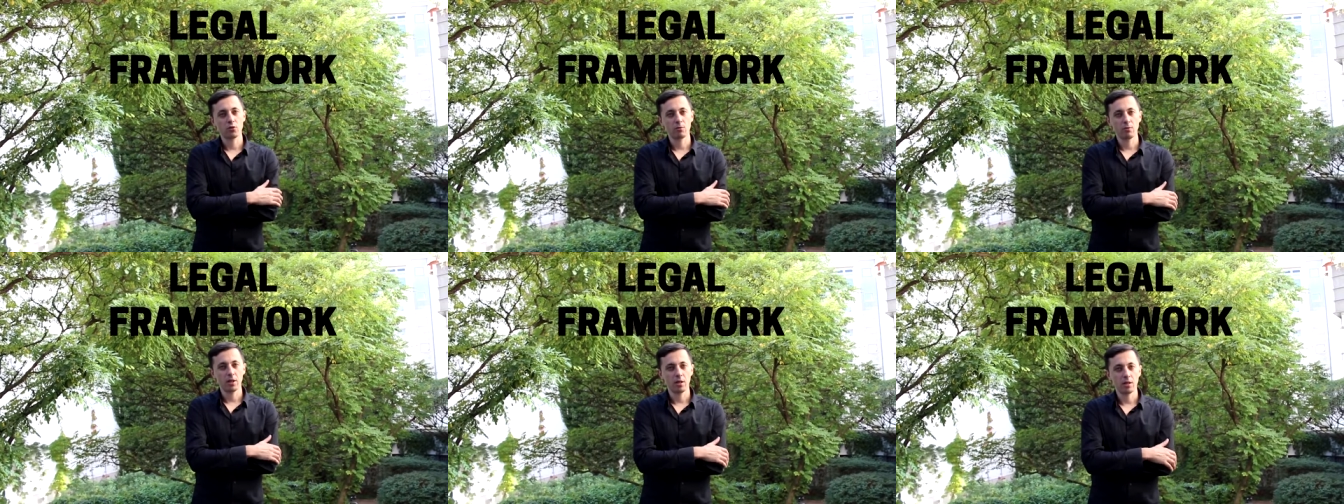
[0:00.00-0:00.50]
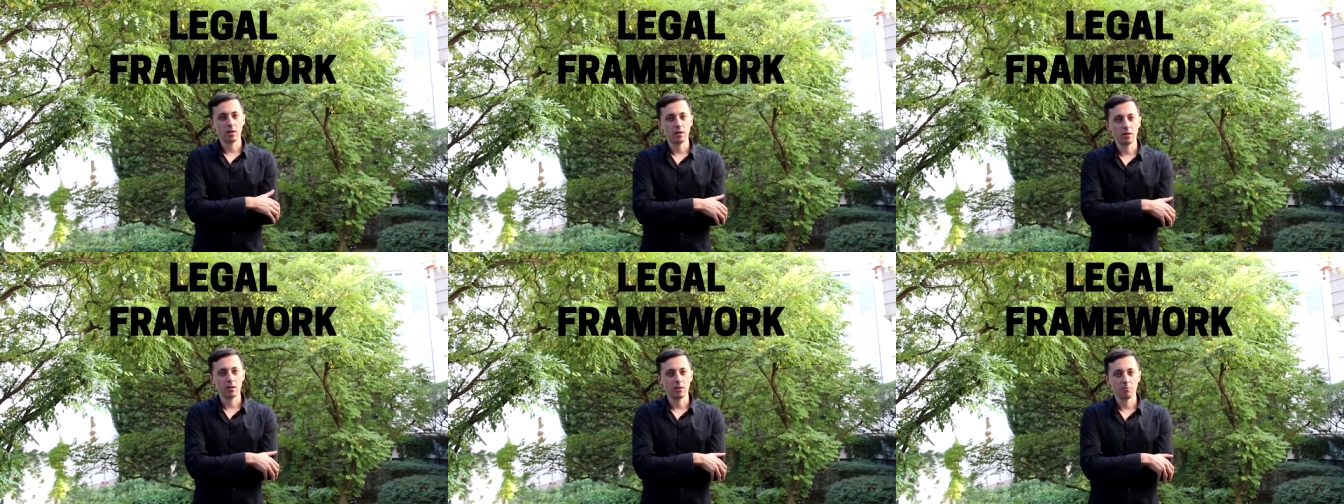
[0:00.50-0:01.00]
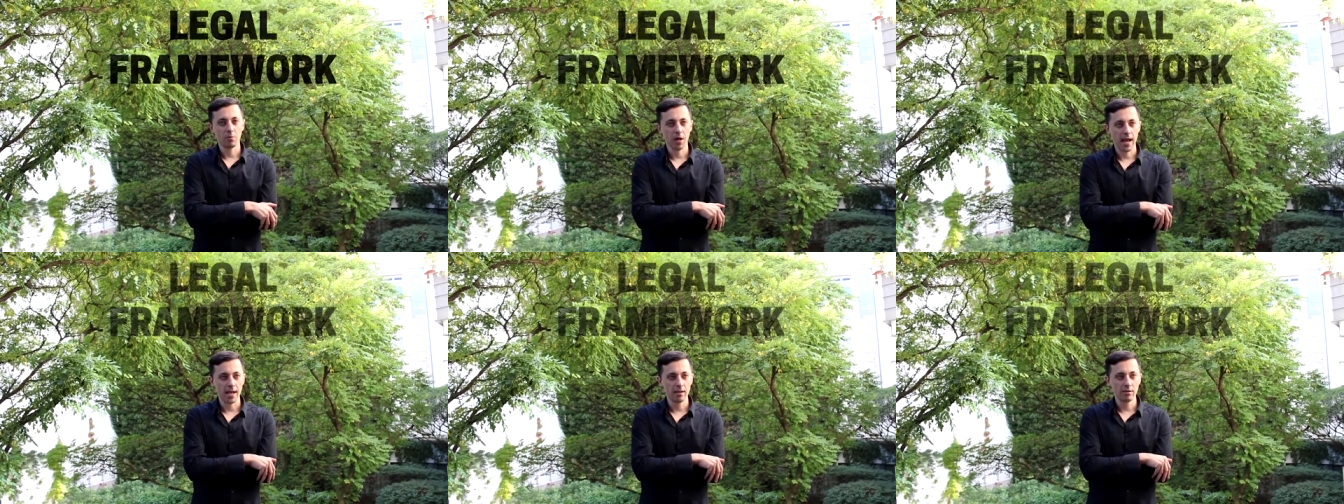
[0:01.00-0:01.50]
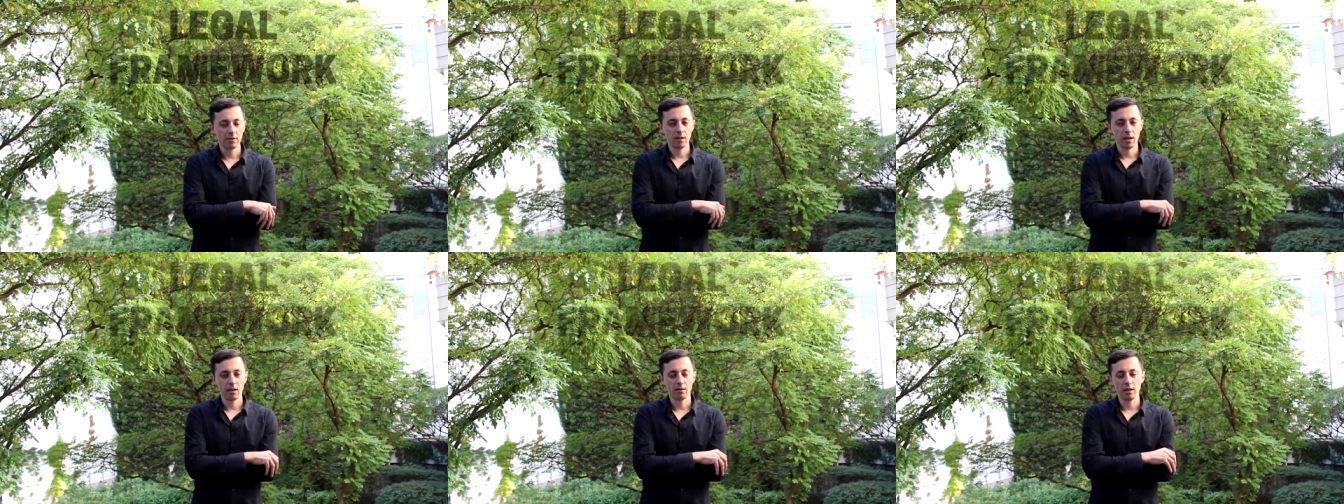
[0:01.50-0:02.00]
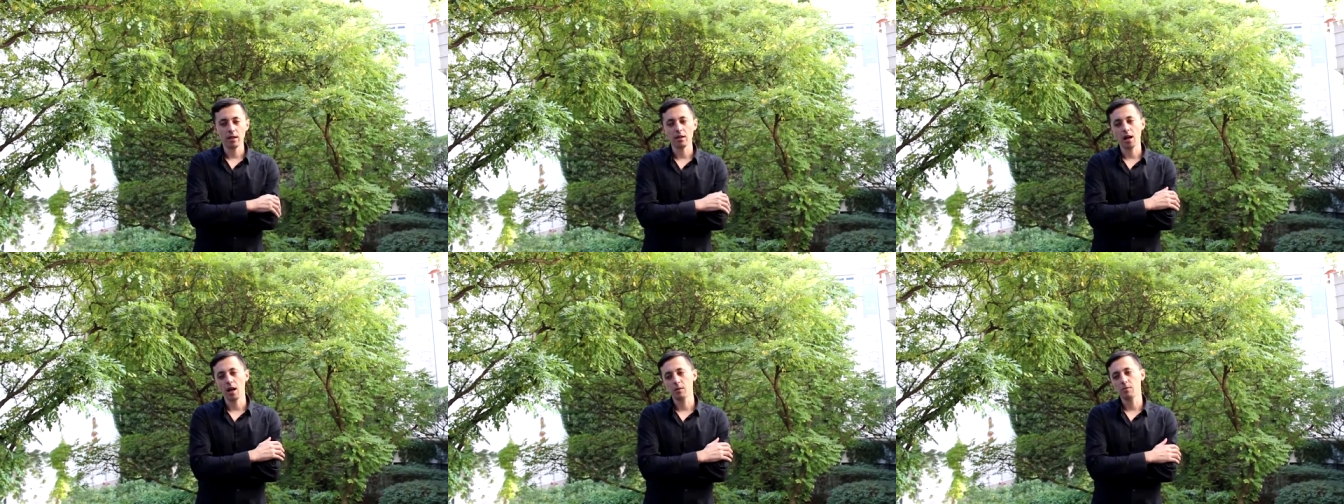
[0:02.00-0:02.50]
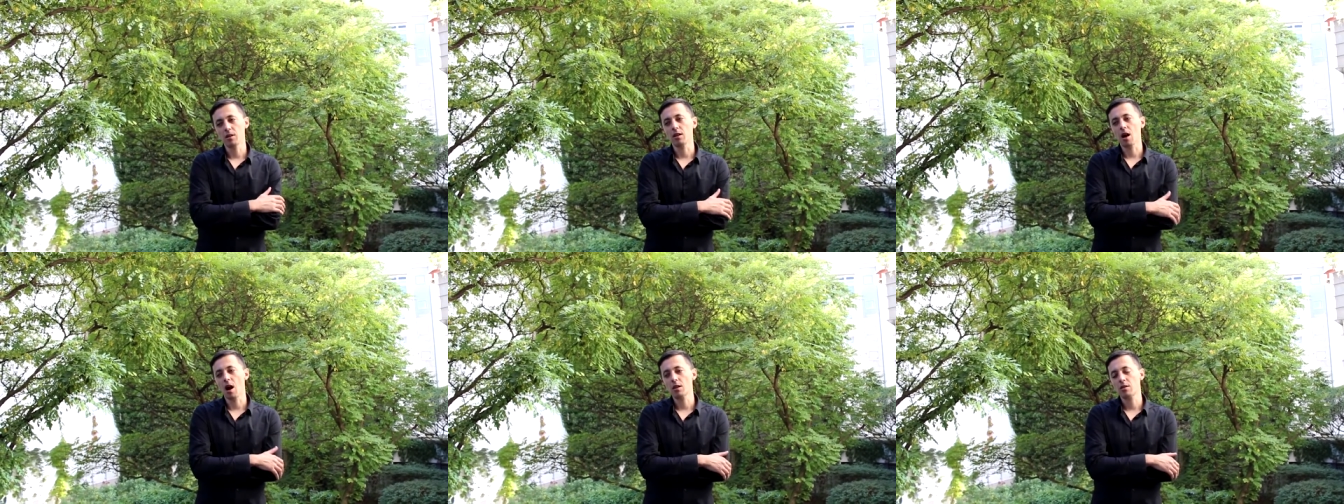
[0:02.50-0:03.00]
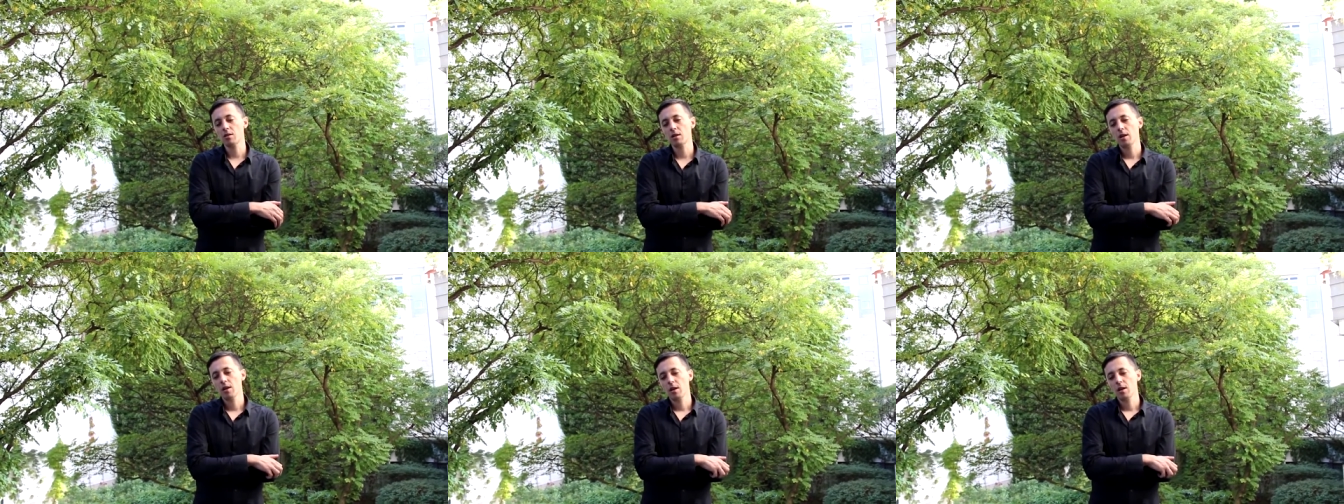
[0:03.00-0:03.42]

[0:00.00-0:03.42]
should be in place, and they help a lot.